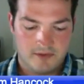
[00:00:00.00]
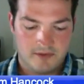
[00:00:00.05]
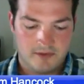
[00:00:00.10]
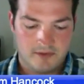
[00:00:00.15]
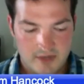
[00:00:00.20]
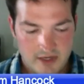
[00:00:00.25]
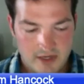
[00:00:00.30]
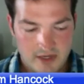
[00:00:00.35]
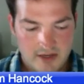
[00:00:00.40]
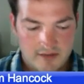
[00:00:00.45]
But
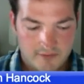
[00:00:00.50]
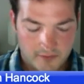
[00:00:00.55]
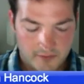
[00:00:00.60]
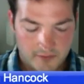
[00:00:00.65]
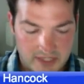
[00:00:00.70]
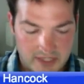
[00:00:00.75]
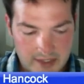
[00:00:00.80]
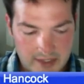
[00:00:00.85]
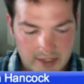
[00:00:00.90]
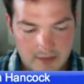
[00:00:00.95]
for
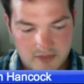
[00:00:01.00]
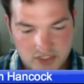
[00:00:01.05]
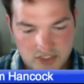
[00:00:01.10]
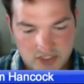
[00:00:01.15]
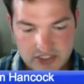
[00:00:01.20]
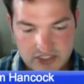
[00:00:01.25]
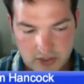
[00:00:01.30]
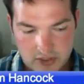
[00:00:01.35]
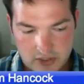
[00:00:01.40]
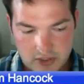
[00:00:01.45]
me,
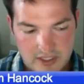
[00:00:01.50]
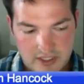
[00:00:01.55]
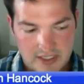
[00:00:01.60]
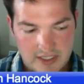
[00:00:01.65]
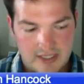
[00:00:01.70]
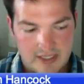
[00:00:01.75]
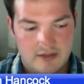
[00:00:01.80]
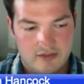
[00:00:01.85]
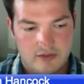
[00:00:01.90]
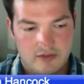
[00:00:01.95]
just turning
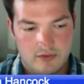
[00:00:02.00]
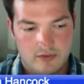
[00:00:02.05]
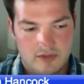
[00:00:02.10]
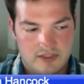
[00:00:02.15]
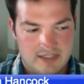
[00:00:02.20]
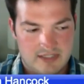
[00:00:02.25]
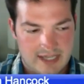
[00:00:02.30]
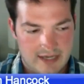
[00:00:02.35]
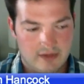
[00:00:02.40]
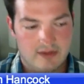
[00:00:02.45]
it into a
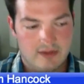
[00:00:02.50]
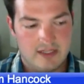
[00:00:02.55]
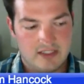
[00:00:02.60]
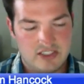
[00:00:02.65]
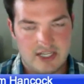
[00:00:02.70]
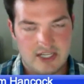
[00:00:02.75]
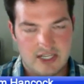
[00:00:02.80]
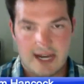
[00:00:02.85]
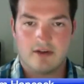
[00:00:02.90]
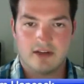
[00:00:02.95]
daily
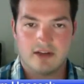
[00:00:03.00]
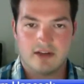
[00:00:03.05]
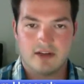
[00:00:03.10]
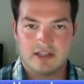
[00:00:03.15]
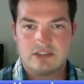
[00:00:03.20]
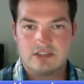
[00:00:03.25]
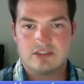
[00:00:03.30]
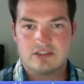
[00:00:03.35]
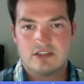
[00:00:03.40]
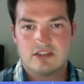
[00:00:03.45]

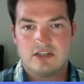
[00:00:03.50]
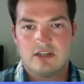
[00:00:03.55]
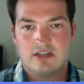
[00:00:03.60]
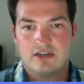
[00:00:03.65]
challenge